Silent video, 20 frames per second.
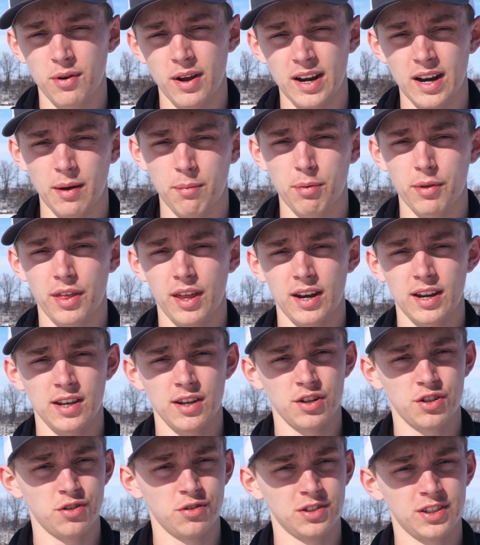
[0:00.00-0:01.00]
end up with any
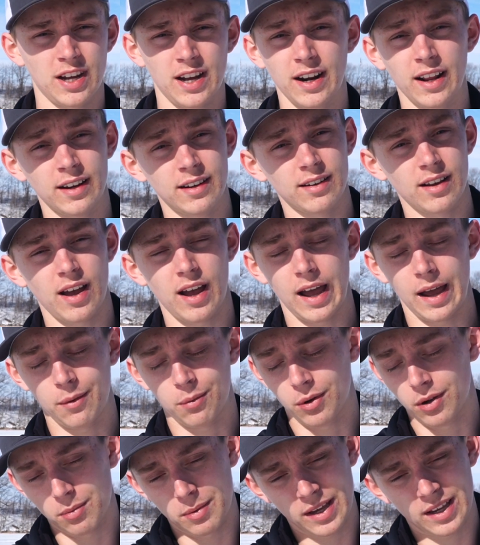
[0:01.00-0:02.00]
issues on it, I
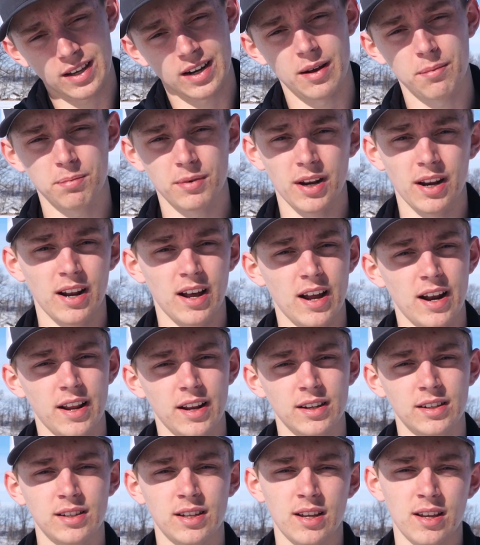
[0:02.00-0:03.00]
will make an update on
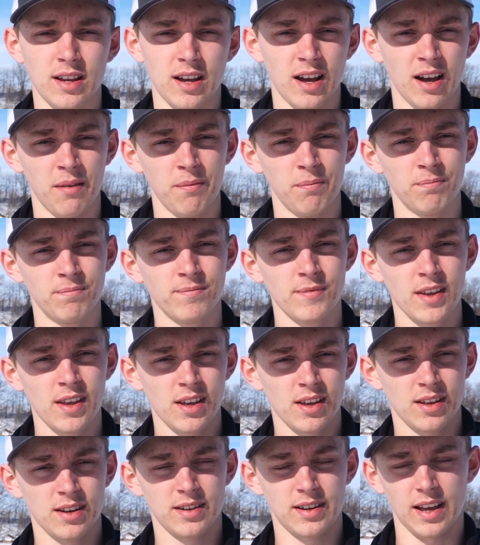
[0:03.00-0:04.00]
it,
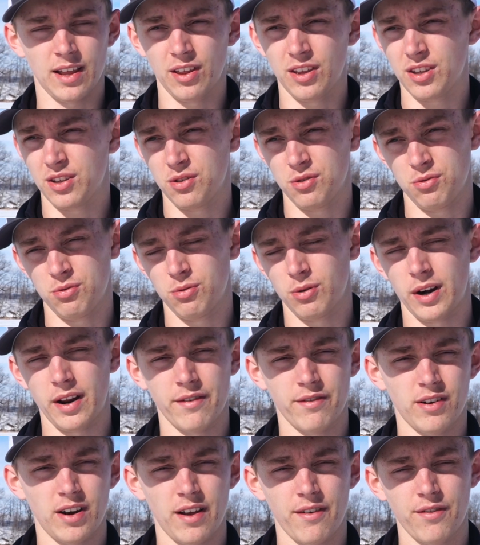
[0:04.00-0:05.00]
telling you
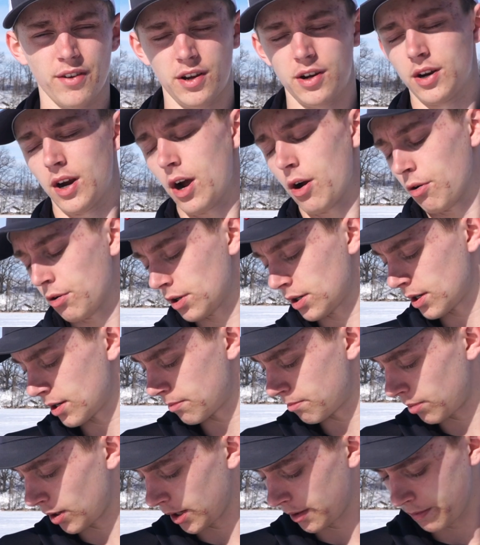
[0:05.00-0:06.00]
whatever I figure out.
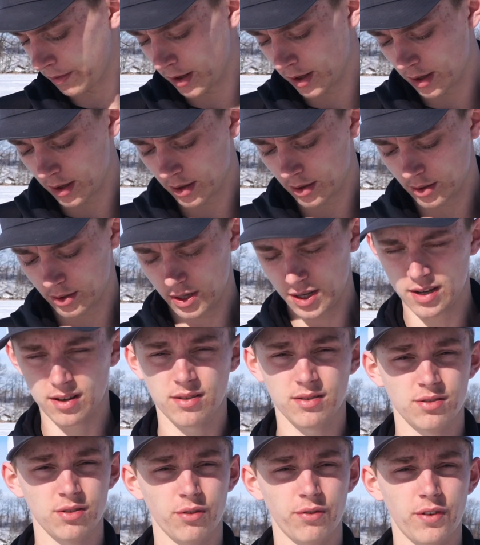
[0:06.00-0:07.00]
But yeah,
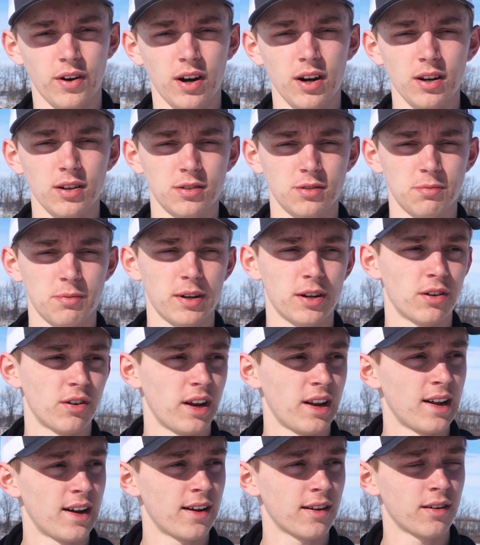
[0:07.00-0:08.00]
so far it's been a
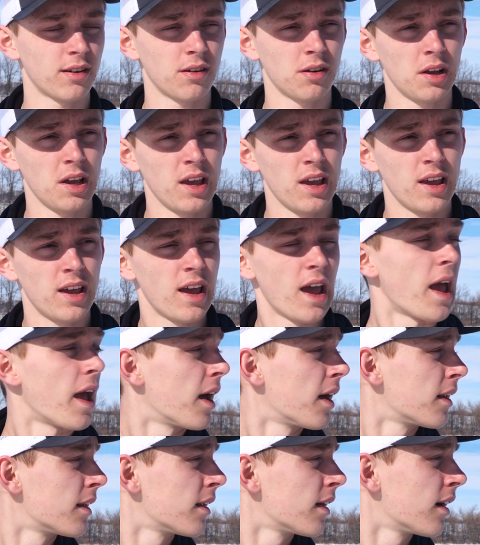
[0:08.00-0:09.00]
great auger,
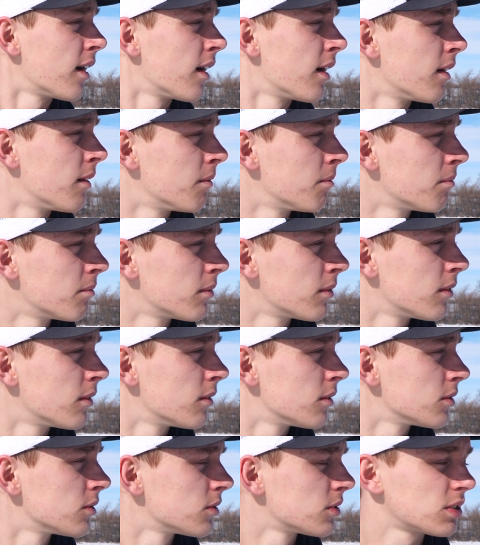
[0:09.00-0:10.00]
and
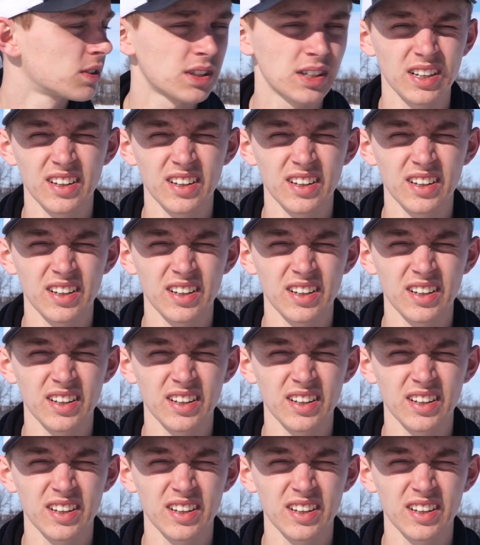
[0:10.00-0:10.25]
let's